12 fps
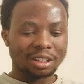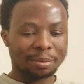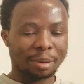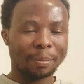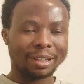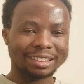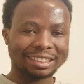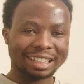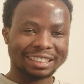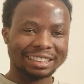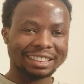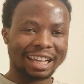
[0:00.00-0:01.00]
Remember,
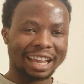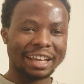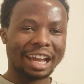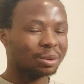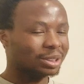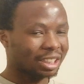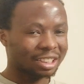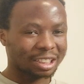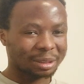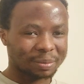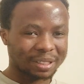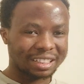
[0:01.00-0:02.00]
Jesus is saying, I will send
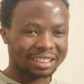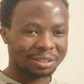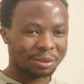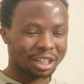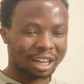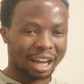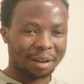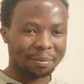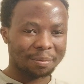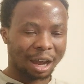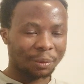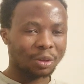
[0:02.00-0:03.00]
the Spirit, He will
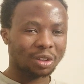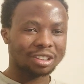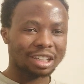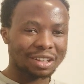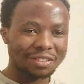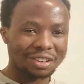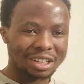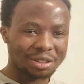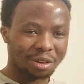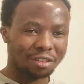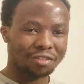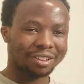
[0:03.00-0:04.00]
come. I will not leave you
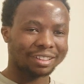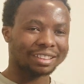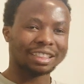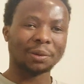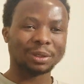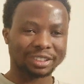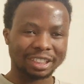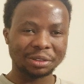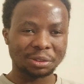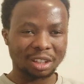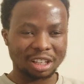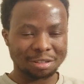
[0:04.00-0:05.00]
as orphans. I will
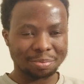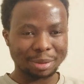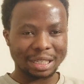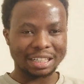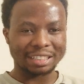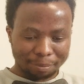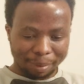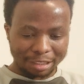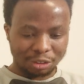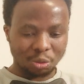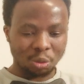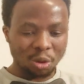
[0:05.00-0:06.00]
send you the Spirit.
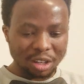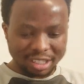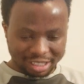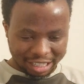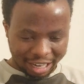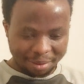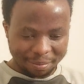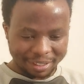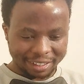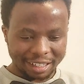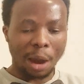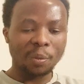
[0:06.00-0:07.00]
But who is
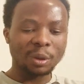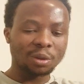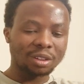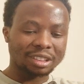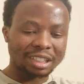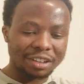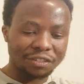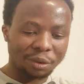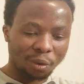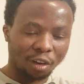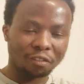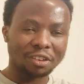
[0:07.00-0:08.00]
coming? I will not leave
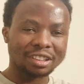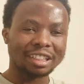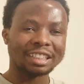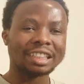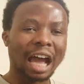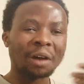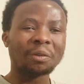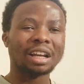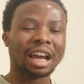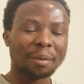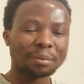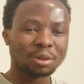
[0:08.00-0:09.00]
you comfortless. I will
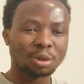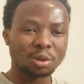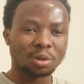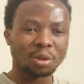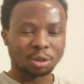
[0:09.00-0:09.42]
come to you.